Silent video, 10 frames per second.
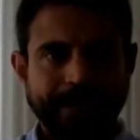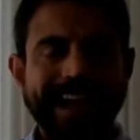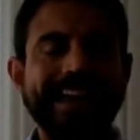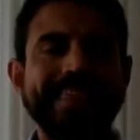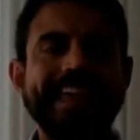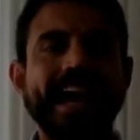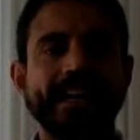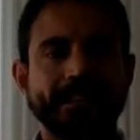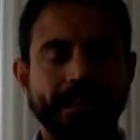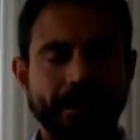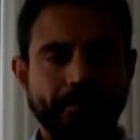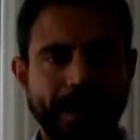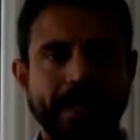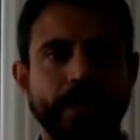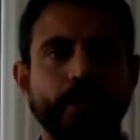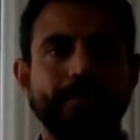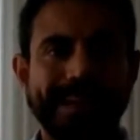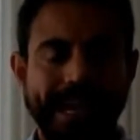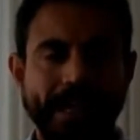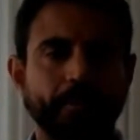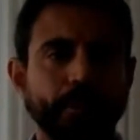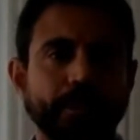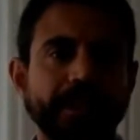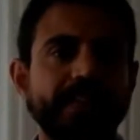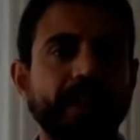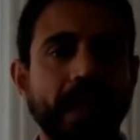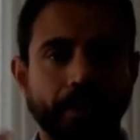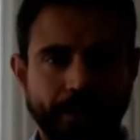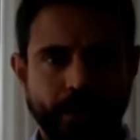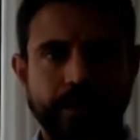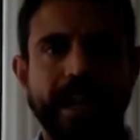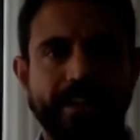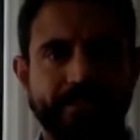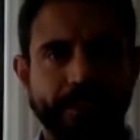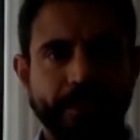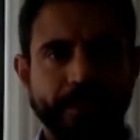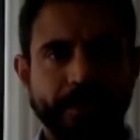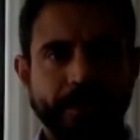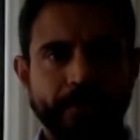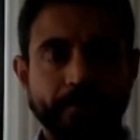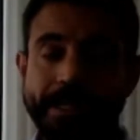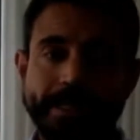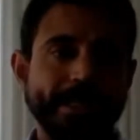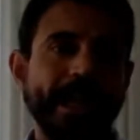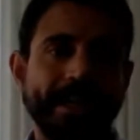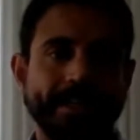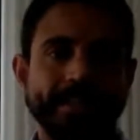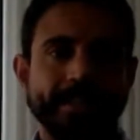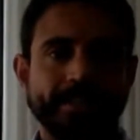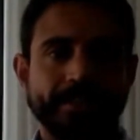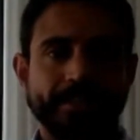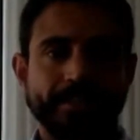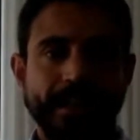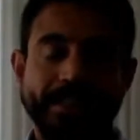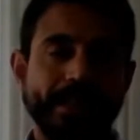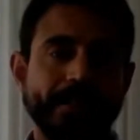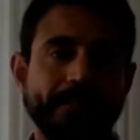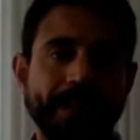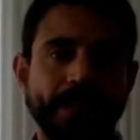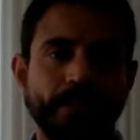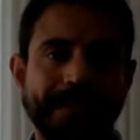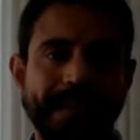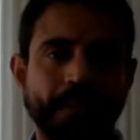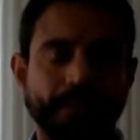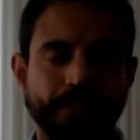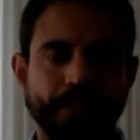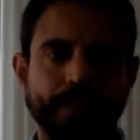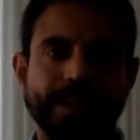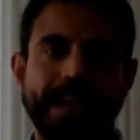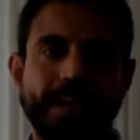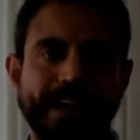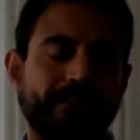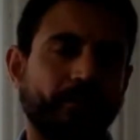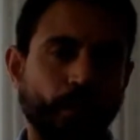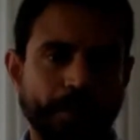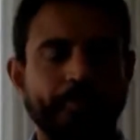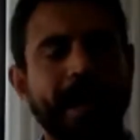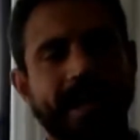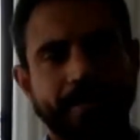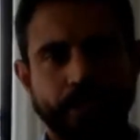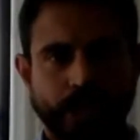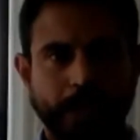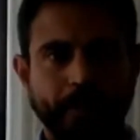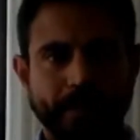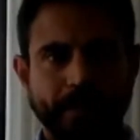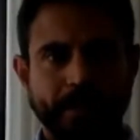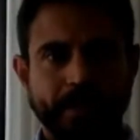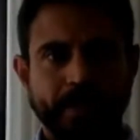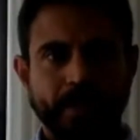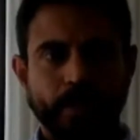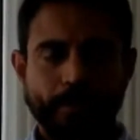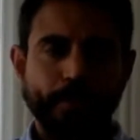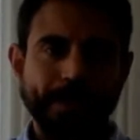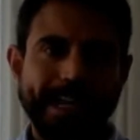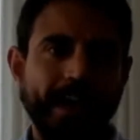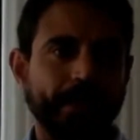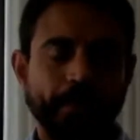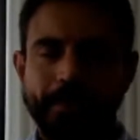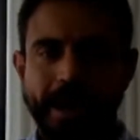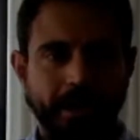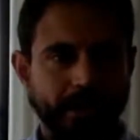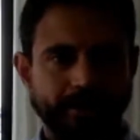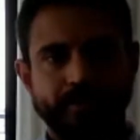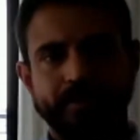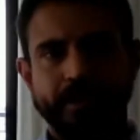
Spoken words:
And that is going to make you be able to live a healthier life. Because yes, it's going to make you be able to put down that fourth bag of chips or put down the bottle of